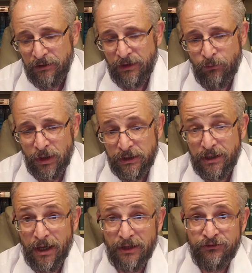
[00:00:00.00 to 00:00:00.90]
that when
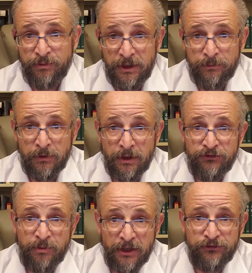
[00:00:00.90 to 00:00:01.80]
God's people,
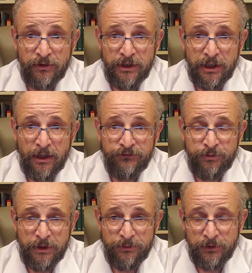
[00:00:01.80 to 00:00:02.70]
especially God's
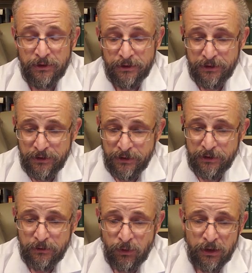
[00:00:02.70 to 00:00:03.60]
people,
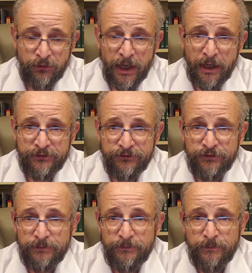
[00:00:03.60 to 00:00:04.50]
will
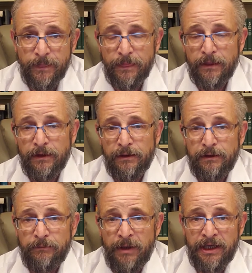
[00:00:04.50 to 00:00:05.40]
not
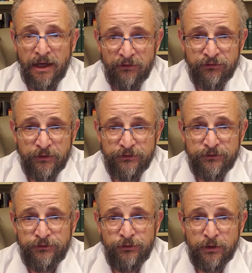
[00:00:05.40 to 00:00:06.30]
make
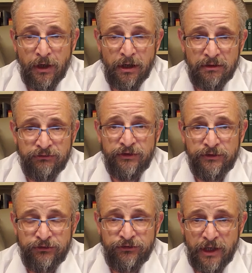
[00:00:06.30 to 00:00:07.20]
effort to carve
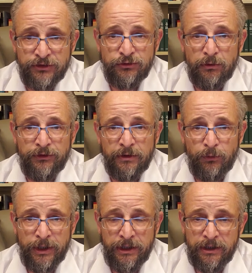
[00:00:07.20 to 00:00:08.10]
and schedule their
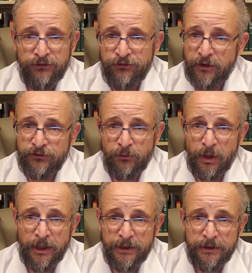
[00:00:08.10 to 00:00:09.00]
week in such a
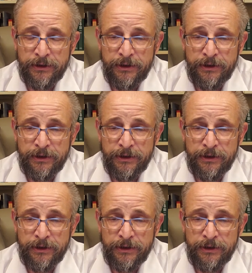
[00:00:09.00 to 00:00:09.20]
way